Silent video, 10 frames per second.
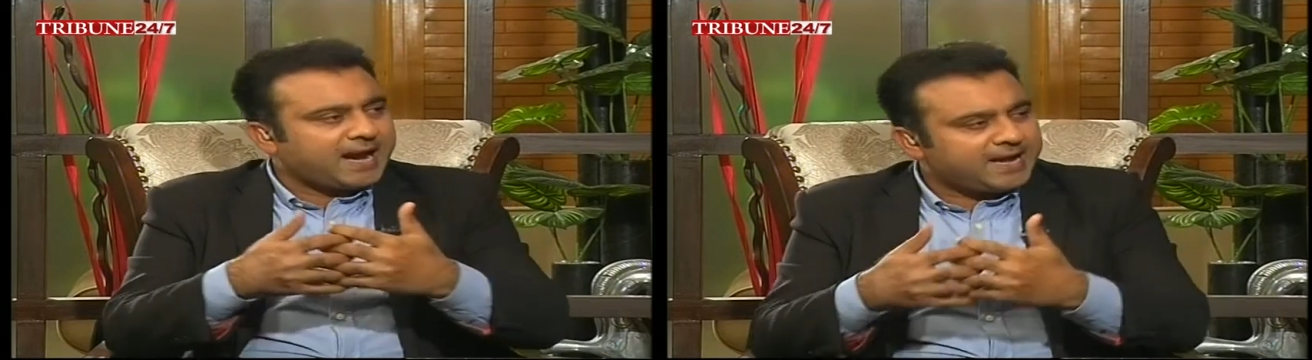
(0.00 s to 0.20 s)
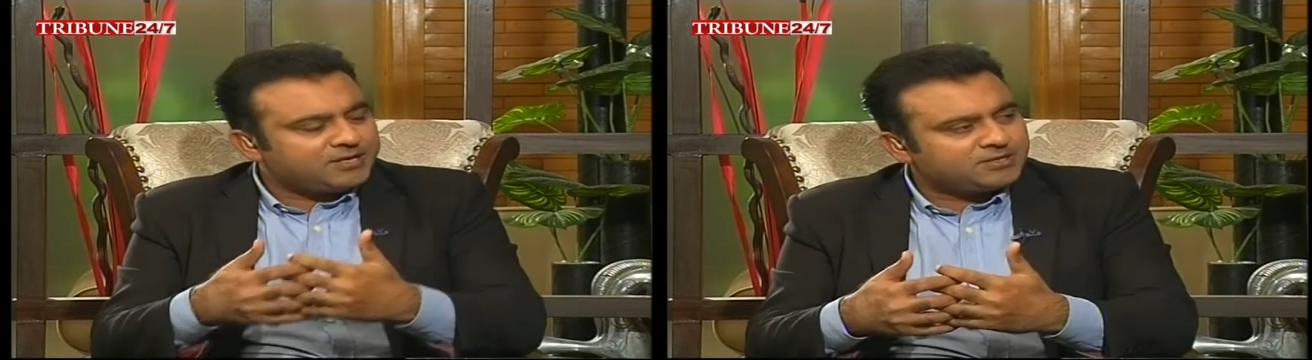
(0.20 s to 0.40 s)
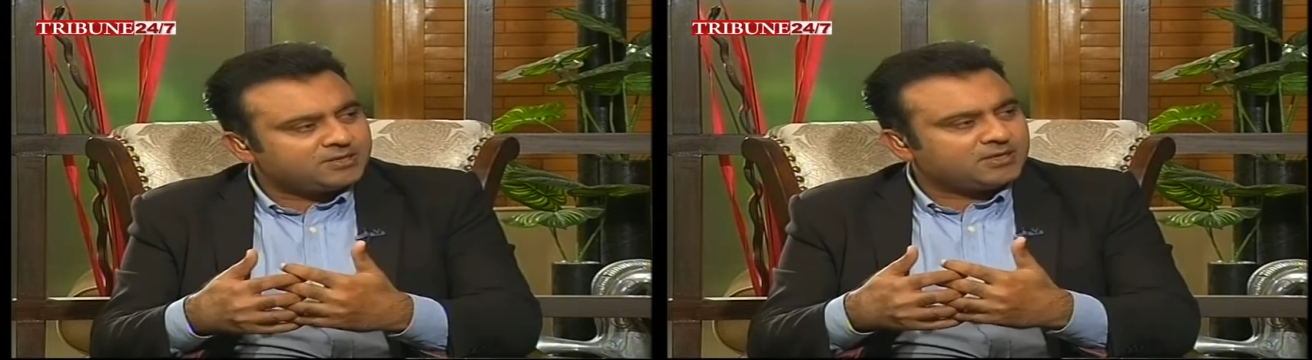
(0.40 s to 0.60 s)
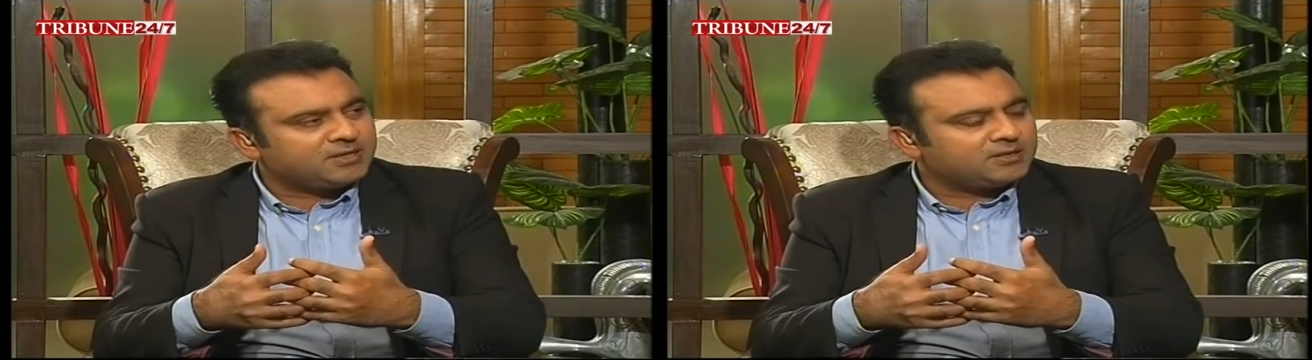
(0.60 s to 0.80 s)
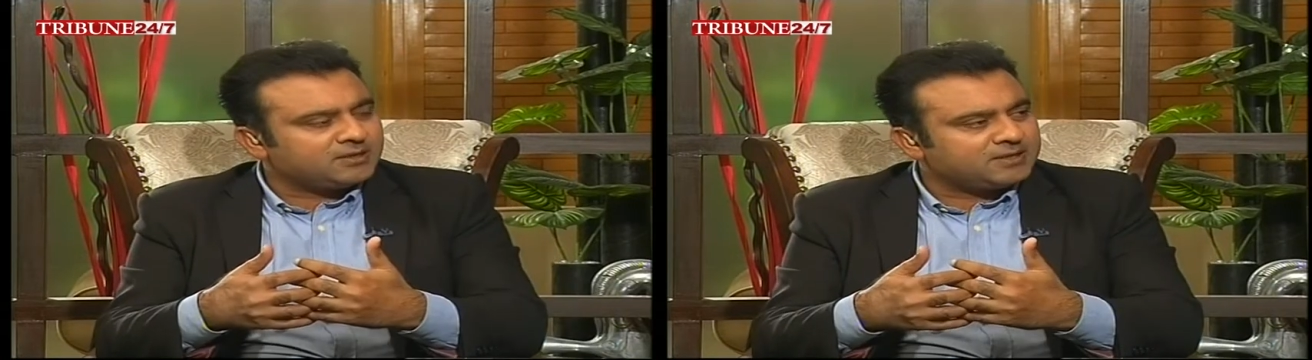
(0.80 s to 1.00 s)
and
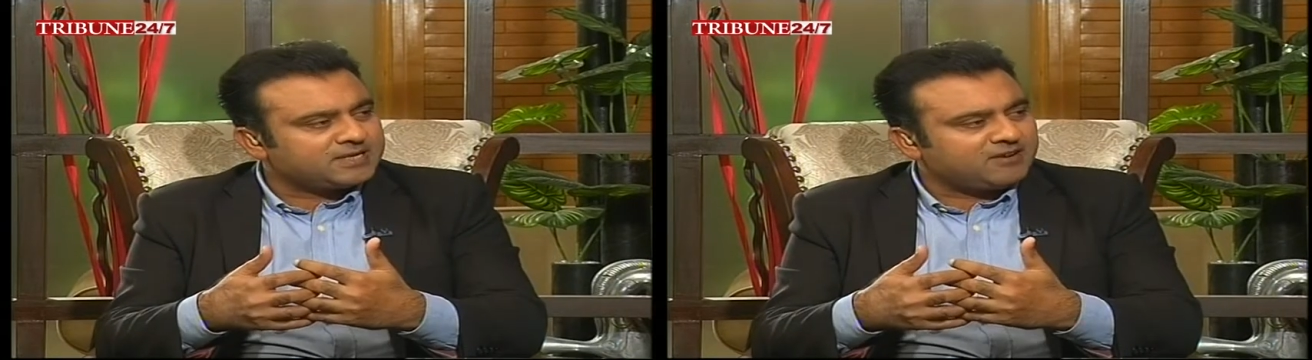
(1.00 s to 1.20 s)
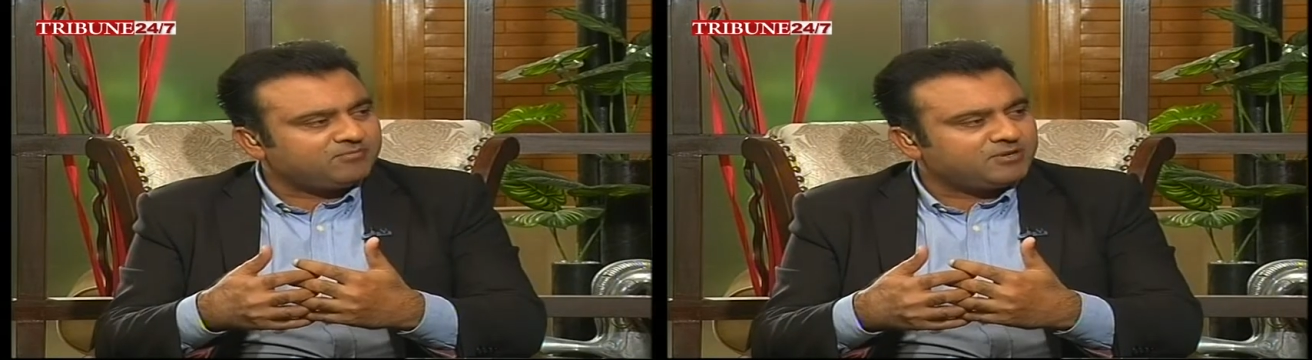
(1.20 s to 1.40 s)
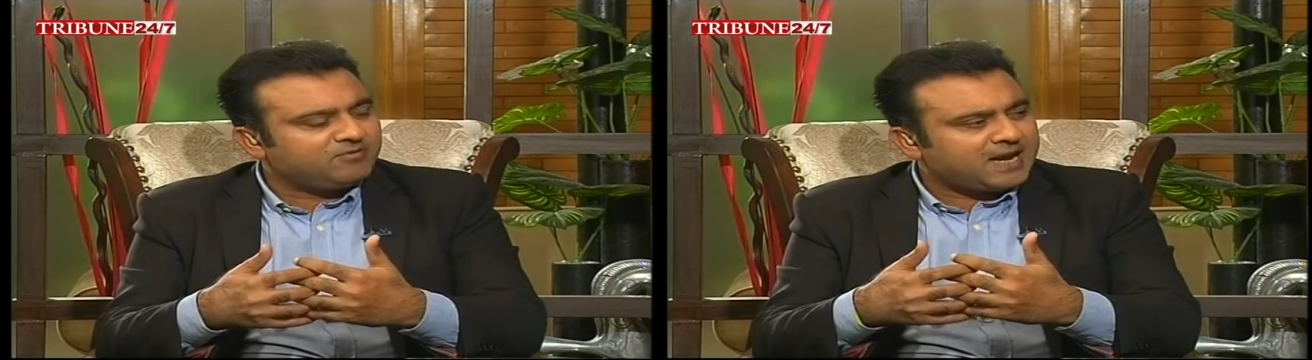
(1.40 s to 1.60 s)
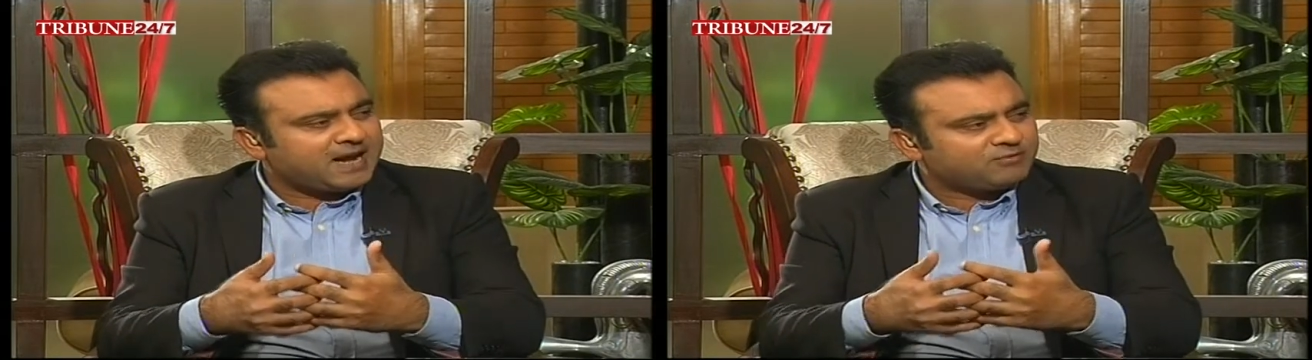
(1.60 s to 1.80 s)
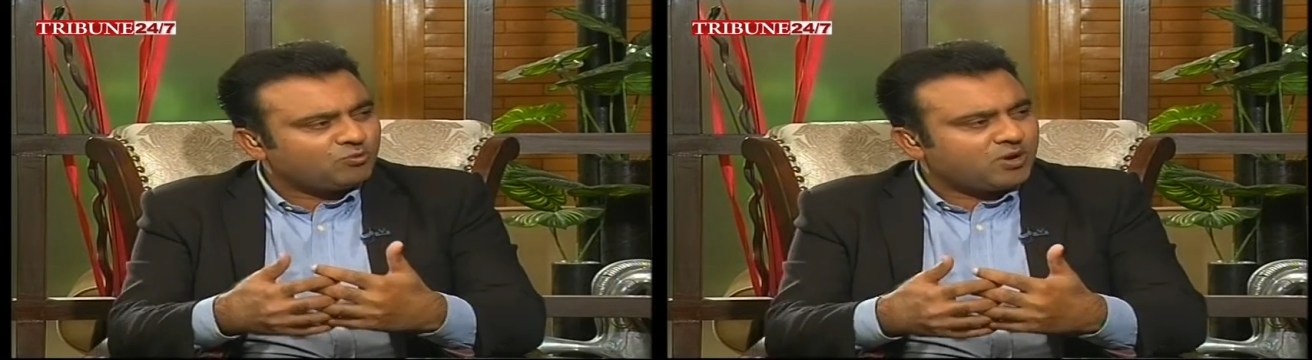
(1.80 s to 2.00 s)
the government will
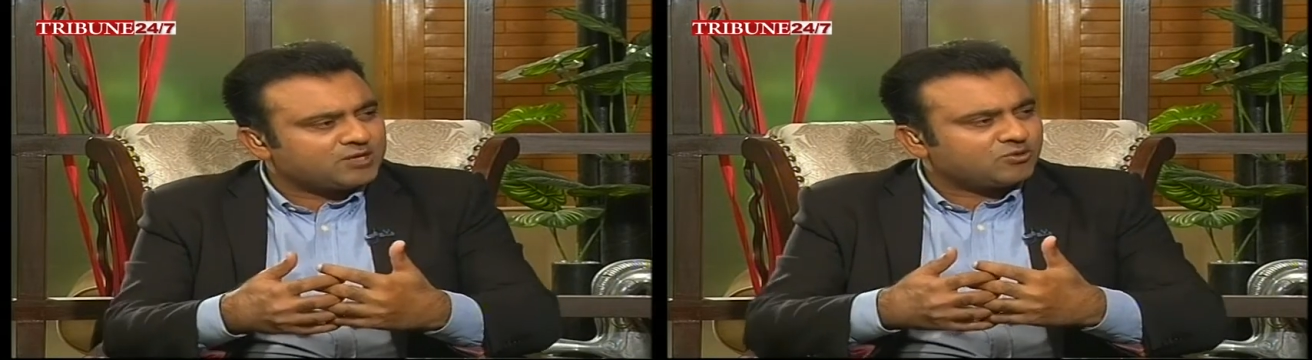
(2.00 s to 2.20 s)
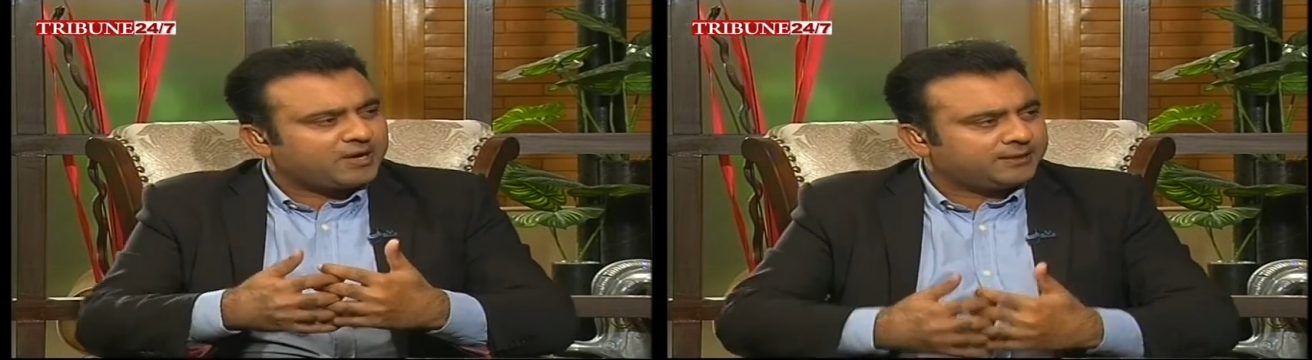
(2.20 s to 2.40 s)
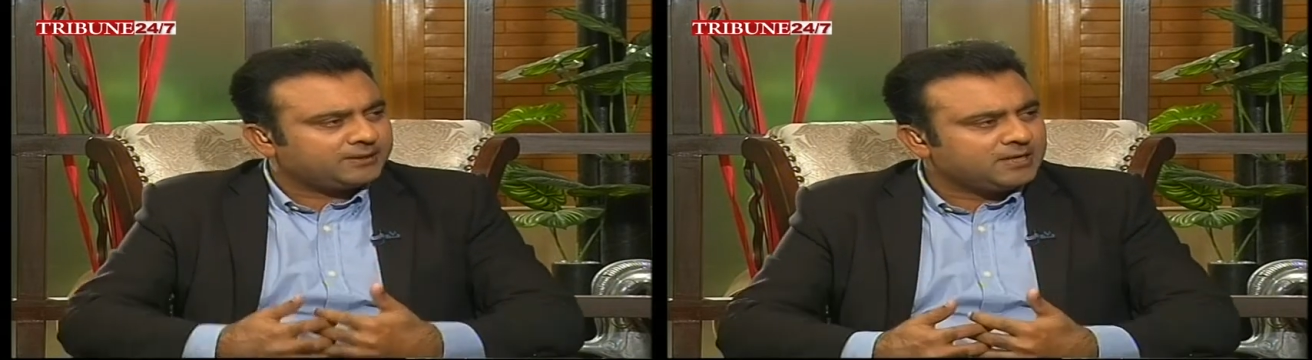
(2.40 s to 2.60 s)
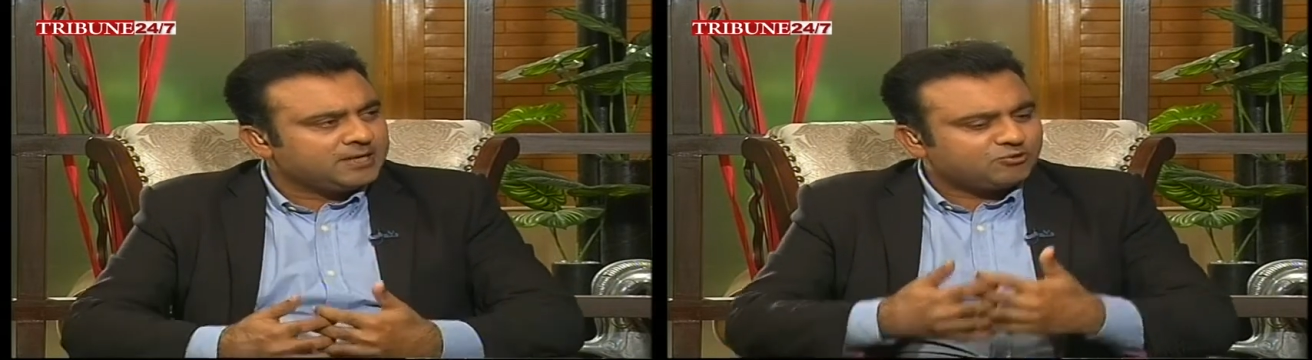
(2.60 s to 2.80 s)
have to work together to